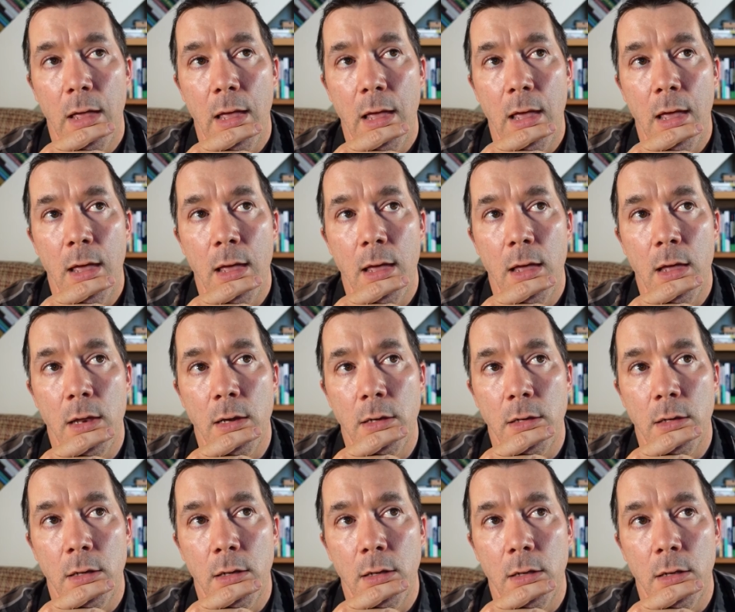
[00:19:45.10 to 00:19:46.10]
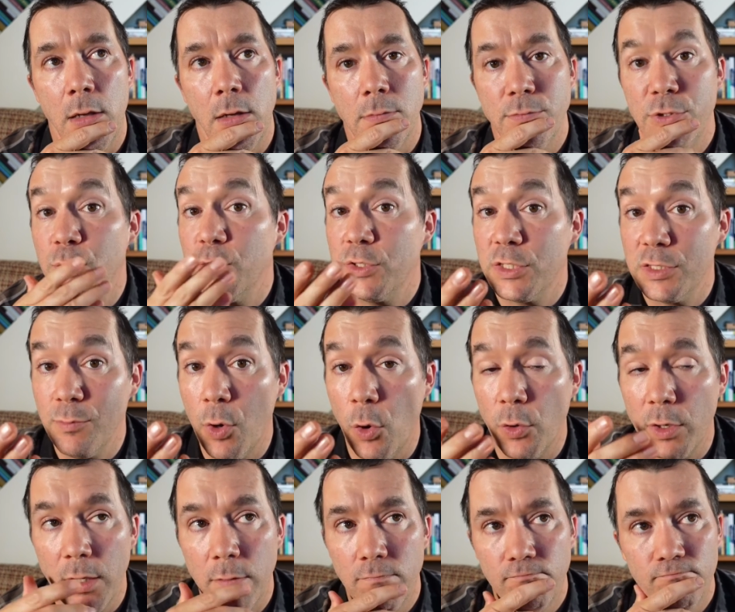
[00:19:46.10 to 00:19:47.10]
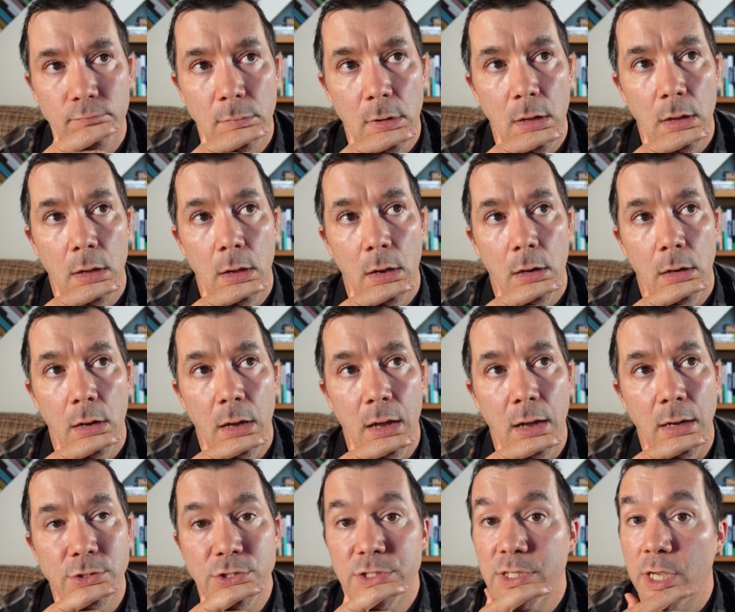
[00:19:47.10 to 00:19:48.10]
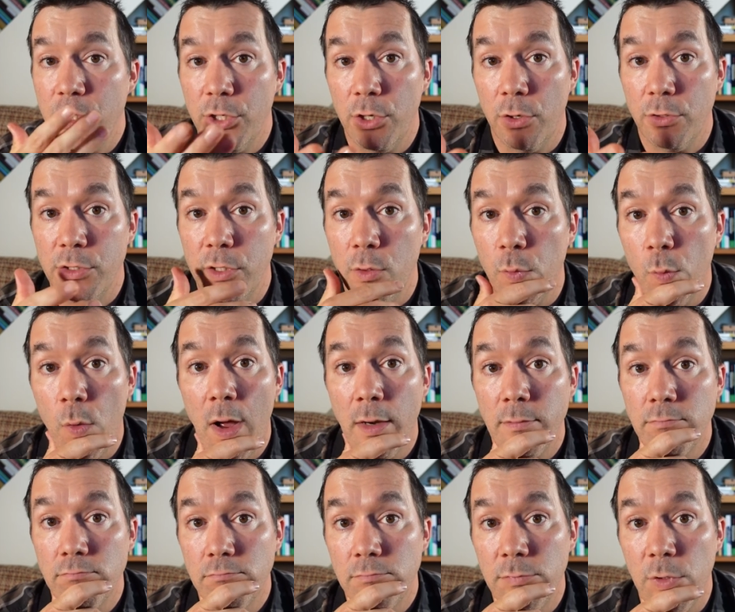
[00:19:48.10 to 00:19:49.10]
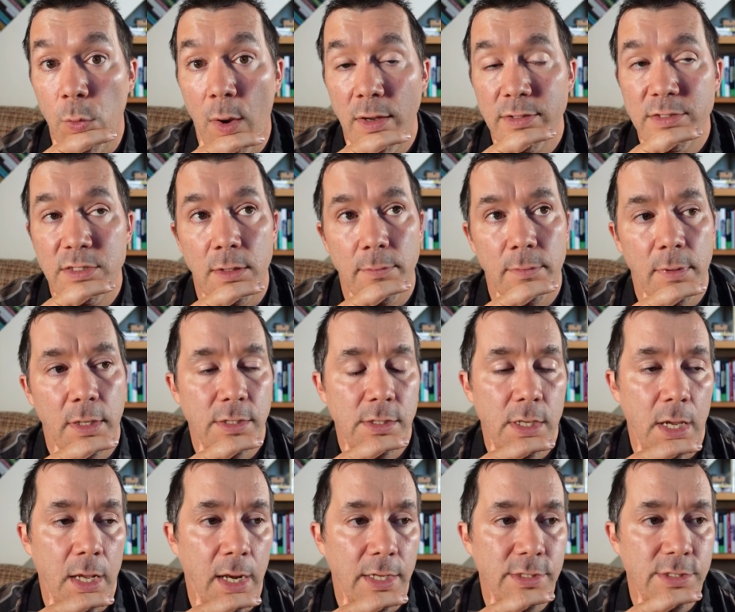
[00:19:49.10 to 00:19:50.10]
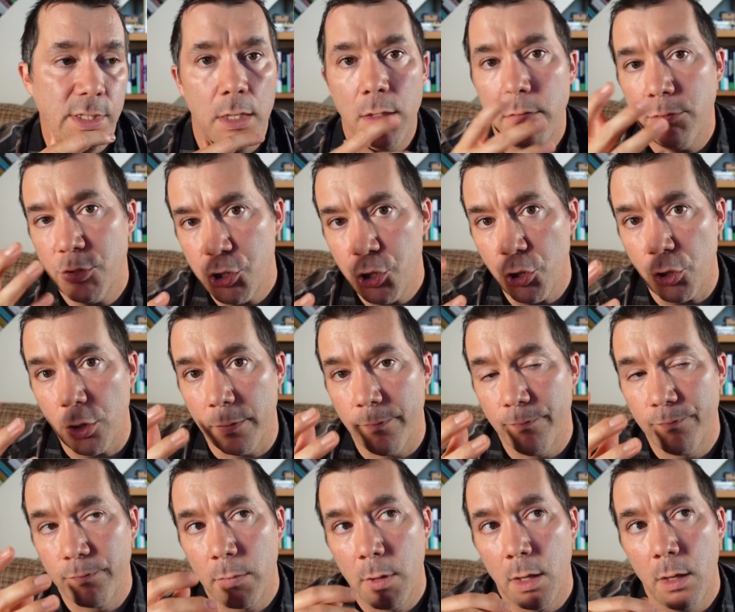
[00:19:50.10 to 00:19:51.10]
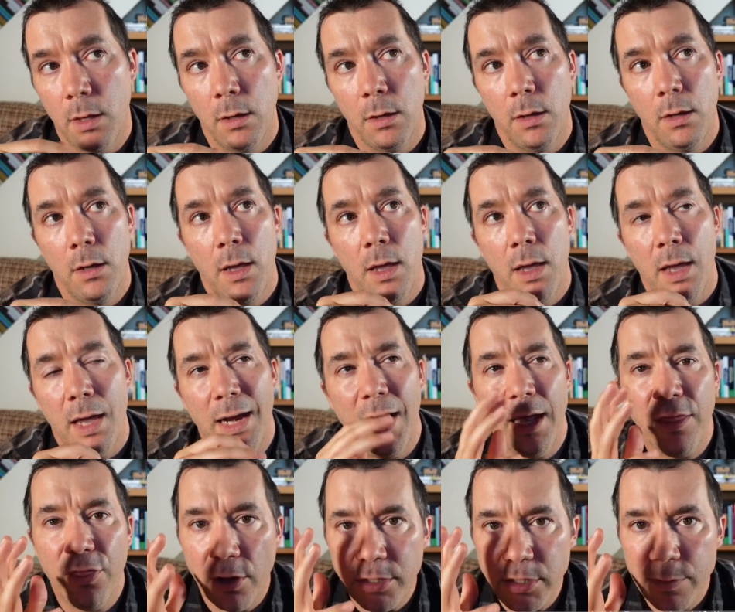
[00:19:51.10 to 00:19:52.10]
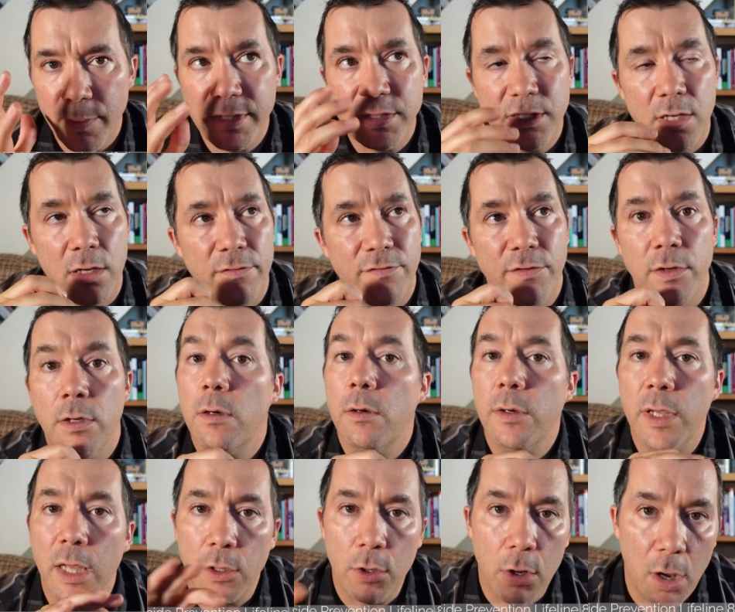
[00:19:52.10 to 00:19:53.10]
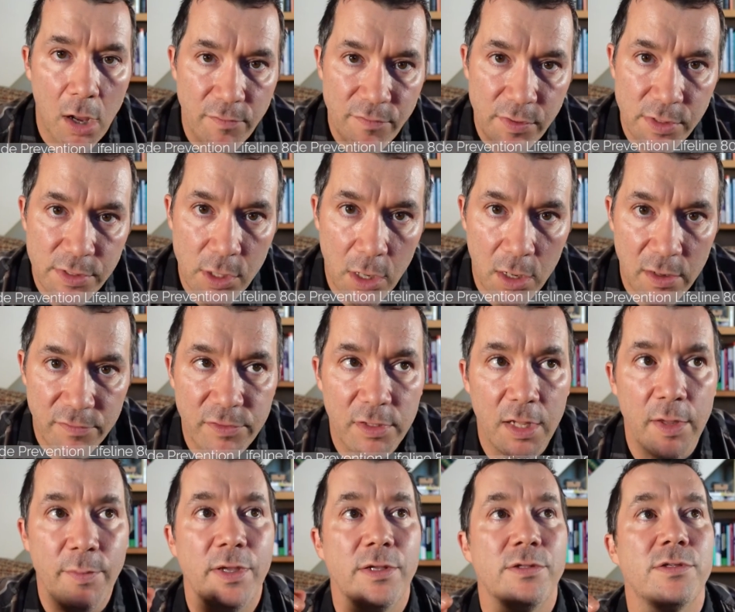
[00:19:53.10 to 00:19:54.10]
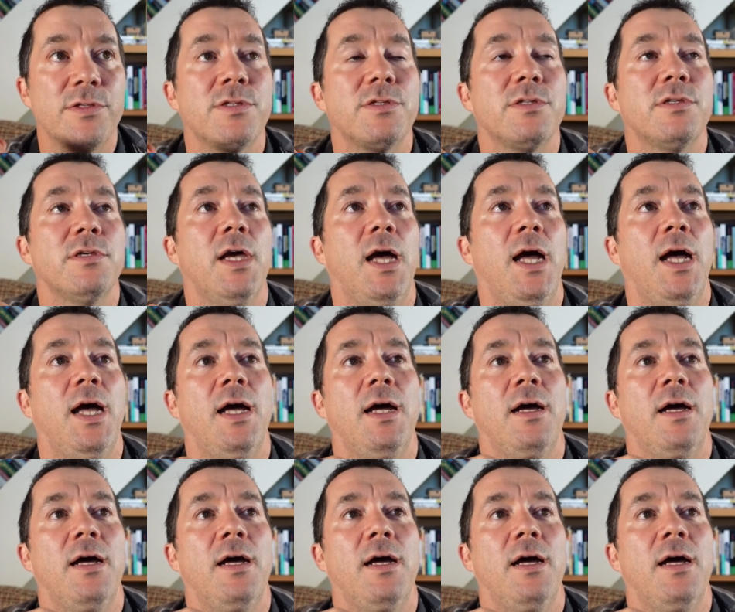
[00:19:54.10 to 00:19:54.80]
And she was smoking. And she said, you know, do you want some? And I said, sure. And I thought to myself, you know, okay, coffee's off limits. You